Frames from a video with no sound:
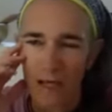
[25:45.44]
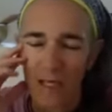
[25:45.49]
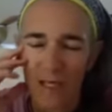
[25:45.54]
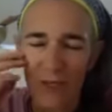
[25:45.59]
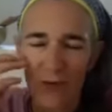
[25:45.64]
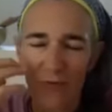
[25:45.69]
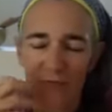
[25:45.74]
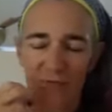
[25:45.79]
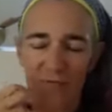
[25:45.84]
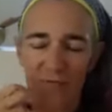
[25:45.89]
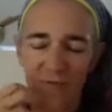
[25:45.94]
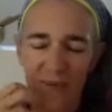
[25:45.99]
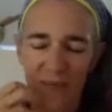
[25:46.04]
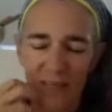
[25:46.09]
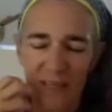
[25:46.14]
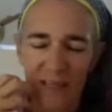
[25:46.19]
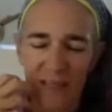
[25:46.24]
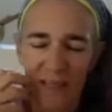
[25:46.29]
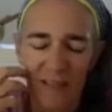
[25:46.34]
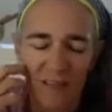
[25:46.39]
and you
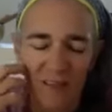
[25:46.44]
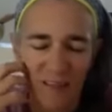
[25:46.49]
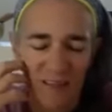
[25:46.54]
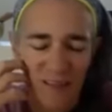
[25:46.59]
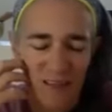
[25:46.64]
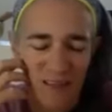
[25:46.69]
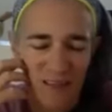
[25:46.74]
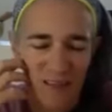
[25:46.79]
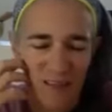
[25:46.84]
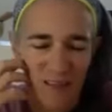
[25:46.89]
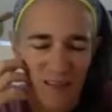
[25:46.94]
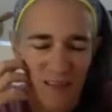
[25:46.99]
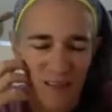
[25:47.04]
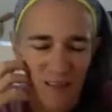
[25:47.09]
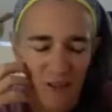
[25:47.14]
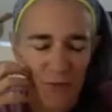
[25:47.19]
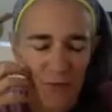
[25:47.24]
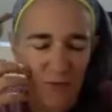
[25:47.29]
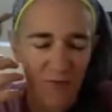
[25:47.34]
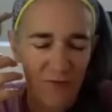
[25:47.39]
feel it,
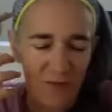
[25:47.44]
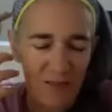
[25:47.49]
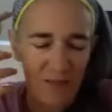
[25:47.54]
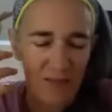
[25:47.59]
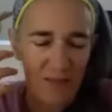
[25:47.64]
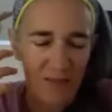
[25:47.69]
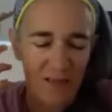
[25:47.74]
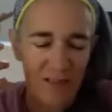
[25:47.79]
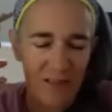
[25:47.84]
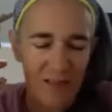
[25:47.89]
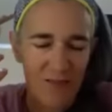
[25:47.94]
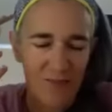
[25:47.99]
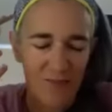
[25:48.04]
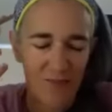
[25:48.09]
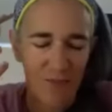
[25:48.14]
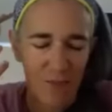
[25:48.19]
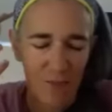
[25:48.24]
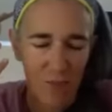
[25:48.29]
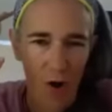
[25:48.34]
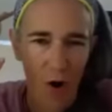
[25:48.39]
you feel that it's
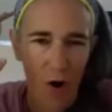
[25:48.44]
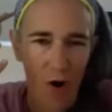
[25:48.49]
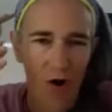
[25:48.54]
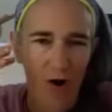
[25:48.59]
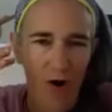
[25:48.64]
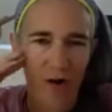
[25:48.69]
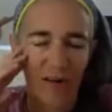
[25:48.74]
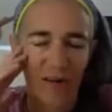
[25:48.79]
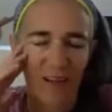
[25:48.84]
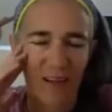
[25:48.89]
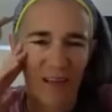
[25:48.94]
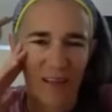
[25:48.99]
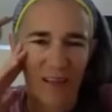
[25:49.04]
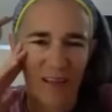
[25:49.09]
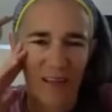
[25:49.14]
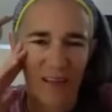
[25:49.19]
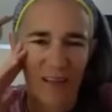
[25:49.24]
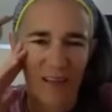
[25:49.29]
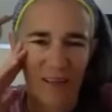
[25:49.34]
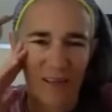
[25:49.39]
wrong. Like
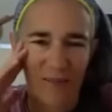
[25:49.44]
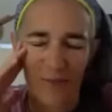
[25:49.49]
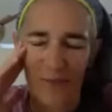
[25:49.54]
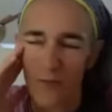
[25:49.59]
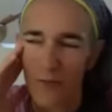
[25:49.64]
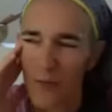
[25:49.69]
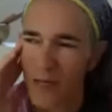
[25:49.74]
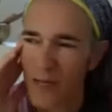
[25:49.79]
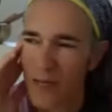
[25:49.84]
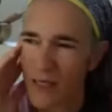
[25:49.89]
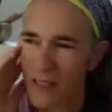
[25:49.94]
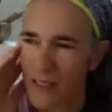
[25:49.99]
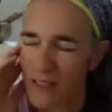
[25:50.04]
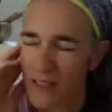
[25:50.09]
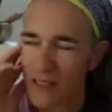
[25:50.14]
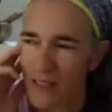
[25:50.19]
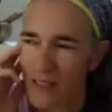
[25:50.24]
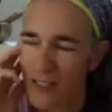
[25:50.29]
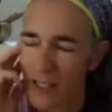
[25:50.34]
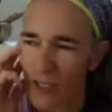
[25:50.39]
for me, it
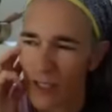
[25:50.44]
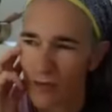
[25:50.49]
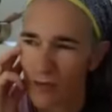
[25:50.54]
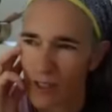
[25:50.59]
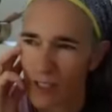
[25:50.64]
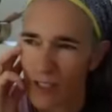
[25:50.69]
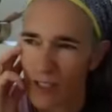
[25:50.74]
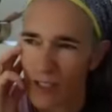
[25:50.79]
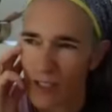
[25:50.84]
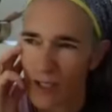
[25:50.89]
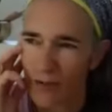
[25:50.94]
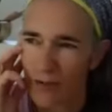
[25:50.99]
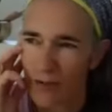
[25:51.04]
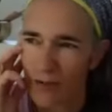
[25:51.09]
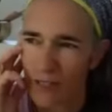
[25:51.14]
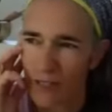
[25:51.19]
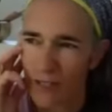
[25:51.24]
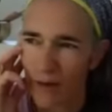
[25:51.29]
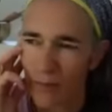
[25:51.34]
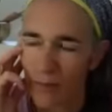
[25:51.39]
generally
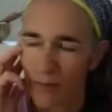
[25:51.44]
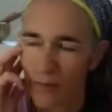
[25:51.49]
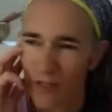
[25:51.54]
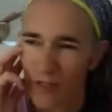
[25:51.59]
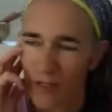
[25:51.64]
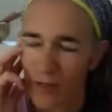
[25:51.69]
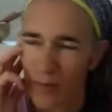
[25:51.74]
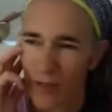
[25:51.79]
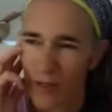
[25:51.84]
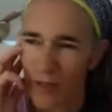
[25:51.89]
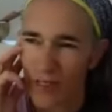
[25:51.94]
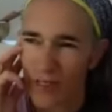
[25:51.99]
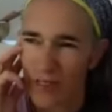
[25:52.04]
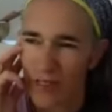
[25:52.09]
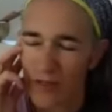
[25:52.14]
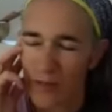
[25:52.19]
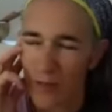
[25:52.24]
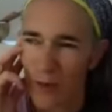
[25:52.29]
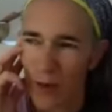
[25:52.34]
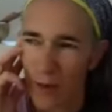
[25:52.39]
shows up, not to make
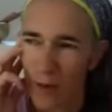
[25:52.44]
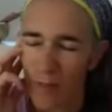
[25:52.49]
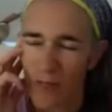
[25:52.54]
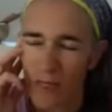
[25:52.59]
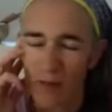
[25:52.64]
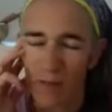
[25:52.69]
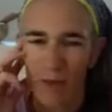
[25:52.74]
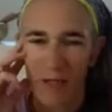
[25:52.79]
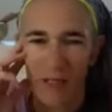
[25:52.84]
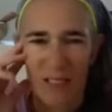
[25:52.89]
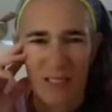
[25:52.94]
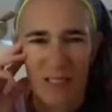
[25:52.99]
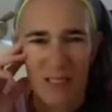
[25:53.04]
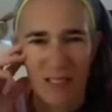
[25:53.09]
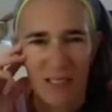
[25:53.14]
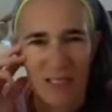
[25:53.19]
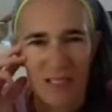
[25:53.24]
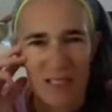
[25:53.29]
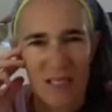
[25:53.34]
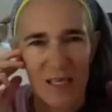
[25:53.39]
this about me, but as
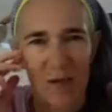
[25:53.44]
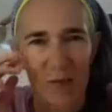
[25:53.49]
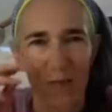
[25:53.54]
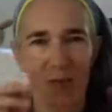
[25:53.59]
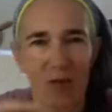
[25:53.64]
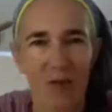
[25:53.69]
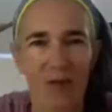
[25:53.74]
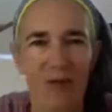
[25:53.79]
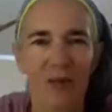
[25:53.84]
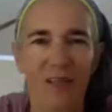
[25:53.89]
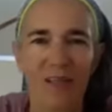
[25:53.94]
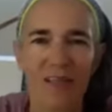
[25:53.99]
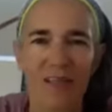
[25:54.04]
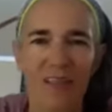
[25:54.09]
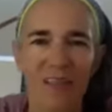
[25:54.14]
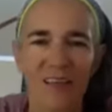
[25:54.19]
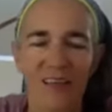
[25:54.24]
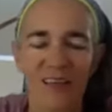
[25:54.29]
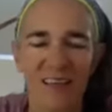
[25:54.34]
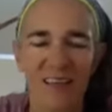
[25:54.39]
an example,
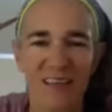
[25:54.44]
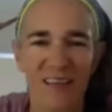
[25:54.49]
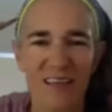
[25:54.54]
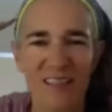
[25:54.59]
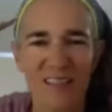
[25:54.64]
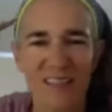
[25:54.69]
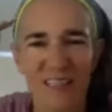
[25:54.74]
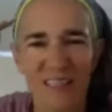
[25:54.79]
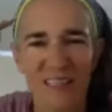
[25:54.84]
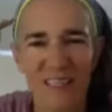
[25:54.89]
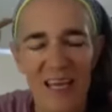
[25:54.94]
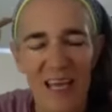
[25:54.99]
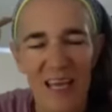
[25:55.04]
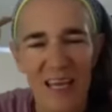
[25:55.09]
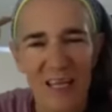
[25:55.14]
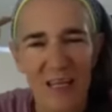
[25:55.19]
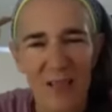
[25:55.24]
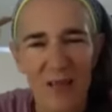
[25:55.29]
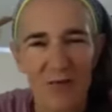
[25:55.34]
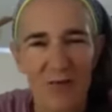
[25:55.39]
as a
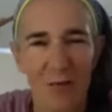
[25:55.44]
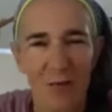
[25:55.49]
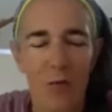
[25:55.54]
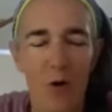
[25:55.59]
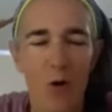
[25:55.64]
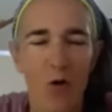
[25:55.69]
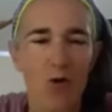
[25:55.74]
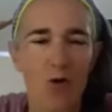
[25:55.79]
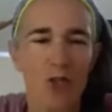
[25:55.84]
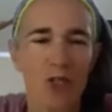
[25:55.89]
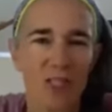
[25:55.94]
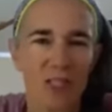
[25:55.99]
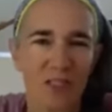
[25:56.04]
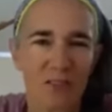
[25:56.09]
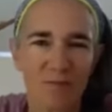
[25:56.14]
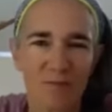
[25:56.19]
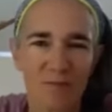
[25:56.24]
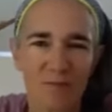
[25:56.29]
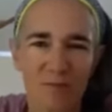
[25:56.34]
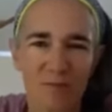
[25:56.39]
negative
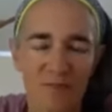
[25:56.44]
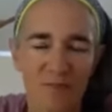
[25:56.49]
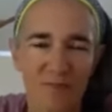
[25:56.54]
emotion,